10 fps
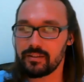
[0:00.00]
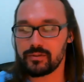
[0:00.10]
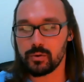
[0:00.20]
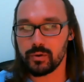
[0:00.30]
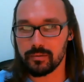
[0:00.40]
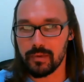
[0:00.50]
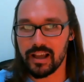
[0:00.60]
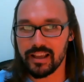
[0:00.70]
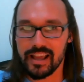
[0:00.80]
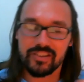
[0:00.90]
of doing
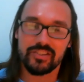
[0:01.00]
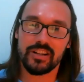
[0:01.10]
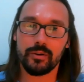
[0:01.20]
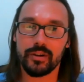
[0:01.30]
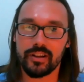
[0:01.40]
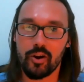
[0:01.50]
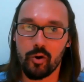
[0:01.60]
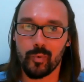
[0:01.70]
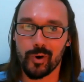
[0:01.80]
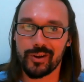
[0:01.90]
my engineering
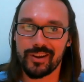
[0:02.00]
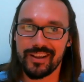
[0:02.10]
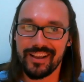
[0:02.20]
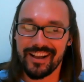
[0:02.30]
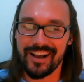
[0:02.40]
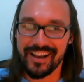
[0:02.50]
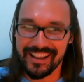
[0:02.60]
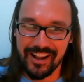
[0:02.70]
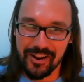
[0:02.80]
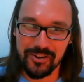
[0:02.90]
homework
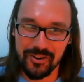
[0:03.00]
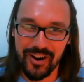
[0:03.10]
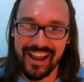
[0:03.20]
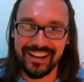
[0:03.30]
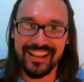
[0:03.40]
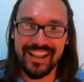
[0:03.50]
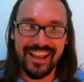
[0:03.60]
in undergrad.